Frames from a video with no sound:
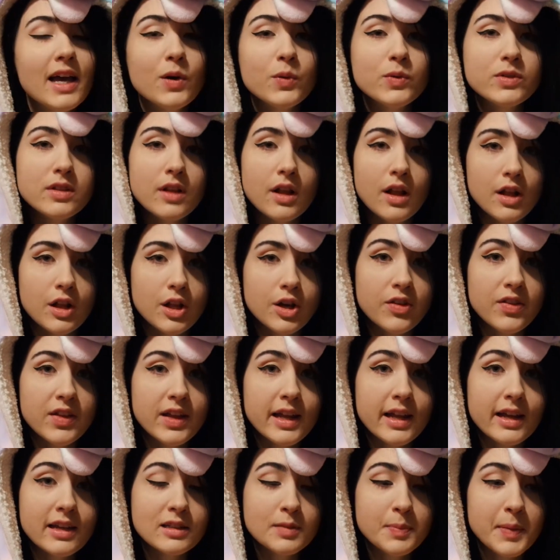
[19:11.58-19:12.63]
It was a lot longer
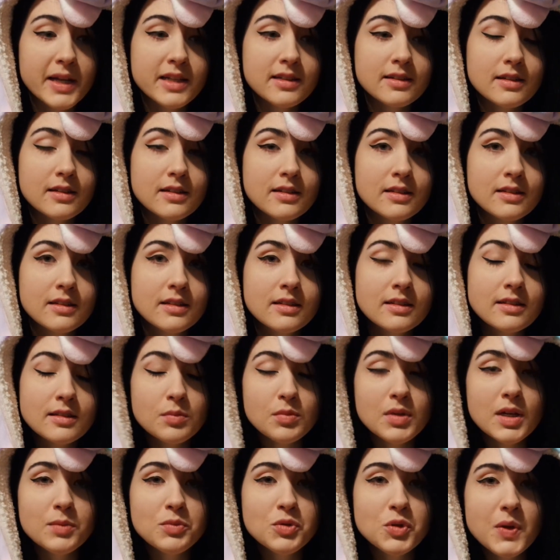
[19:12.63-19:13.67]
than I expected.
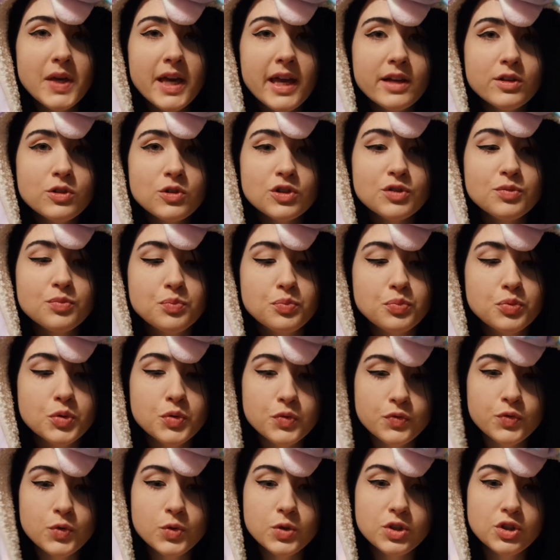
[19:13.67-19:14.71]
Sometimes you can't just
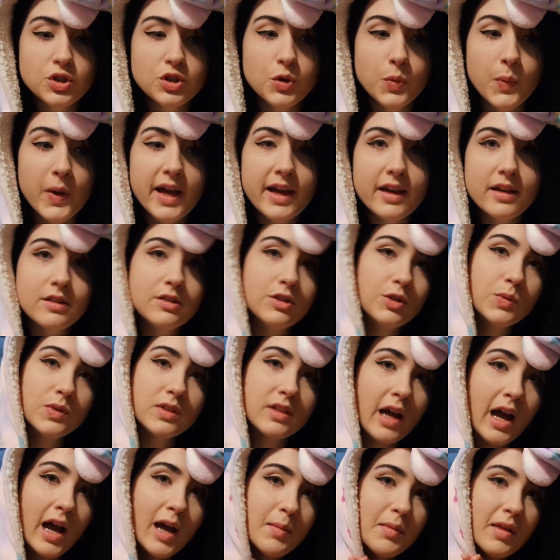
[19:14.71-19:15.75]
brute force your way to
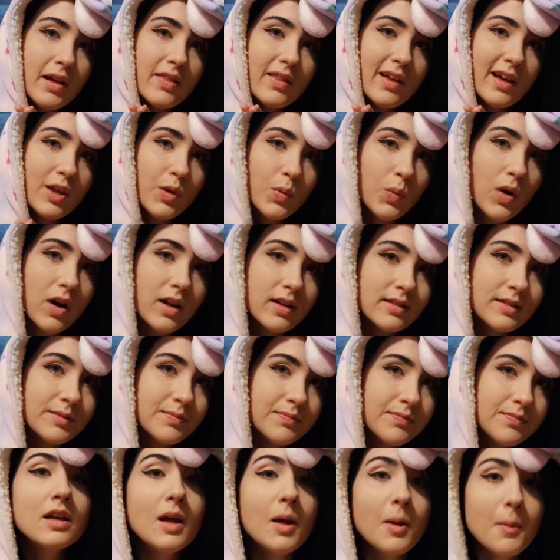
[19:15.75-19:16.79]
a timeline that you want.
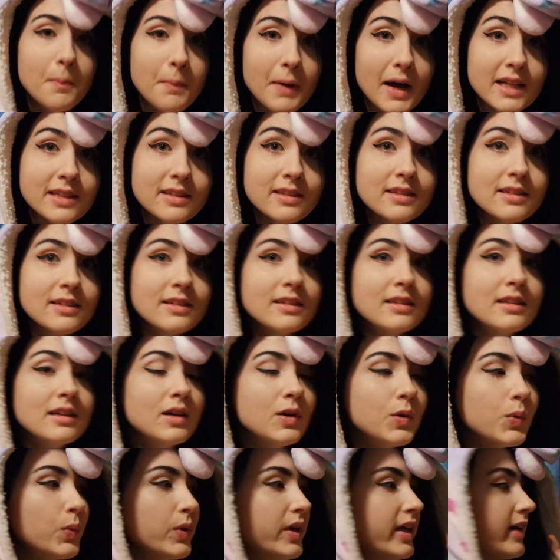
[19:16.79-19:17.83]
But
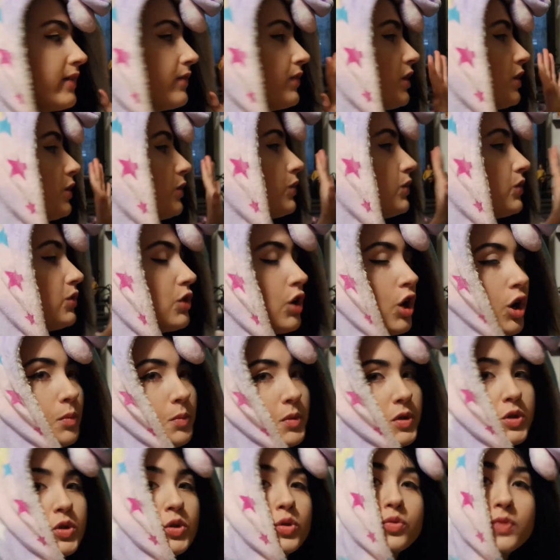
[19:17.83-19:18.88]
we have used
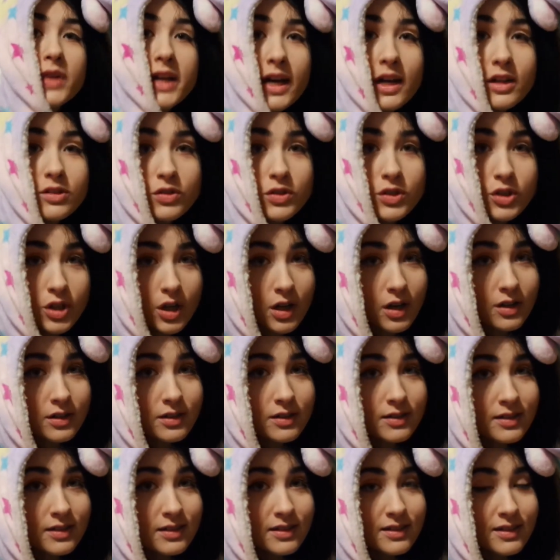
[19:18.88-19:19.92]
almost 300
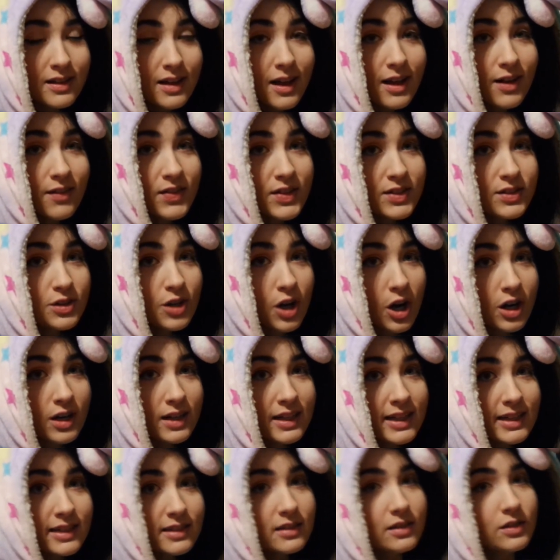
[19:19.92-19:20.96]
yards of this
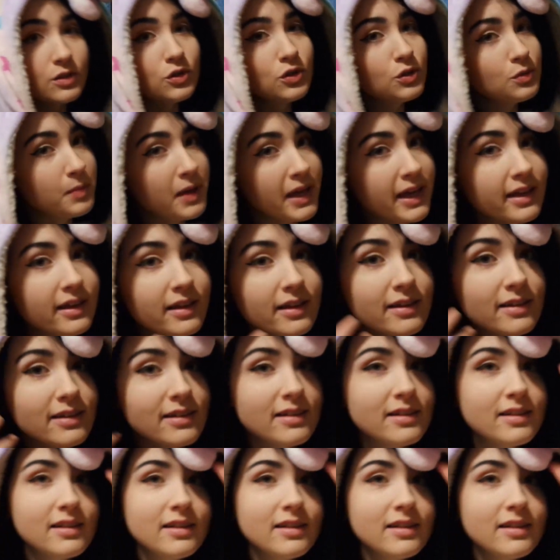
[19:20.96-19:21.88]
garland to make